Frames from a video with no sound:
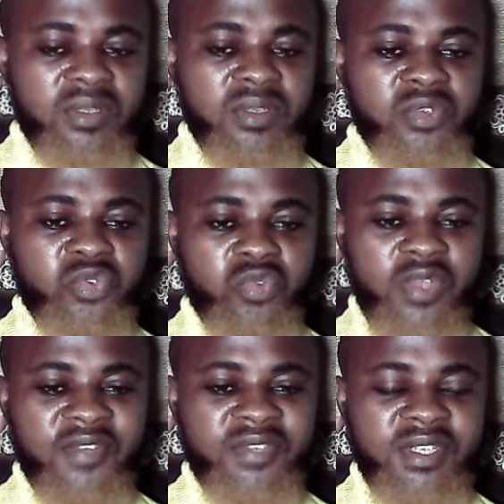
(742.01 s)
so you
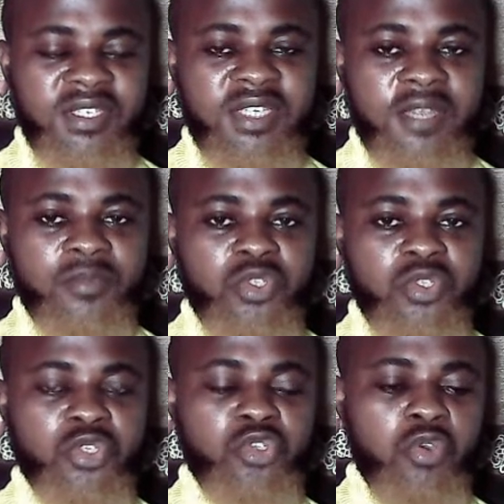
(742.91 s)
have changed them
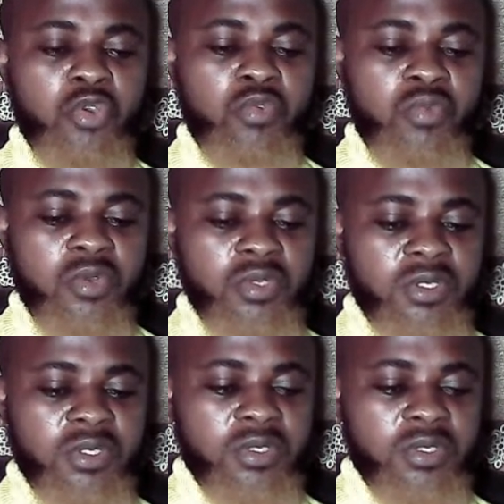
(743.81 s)
into your own words.